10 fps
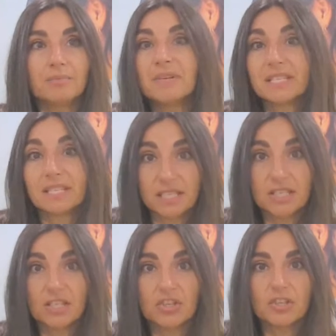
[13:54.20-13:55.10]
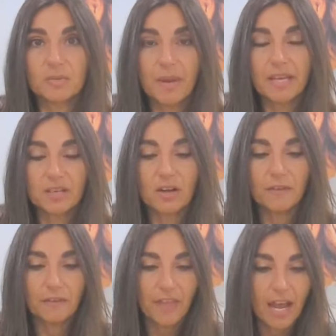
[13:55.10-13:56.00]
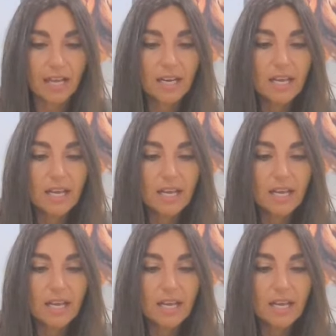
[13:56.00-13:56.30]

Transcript: business decisions based off of that.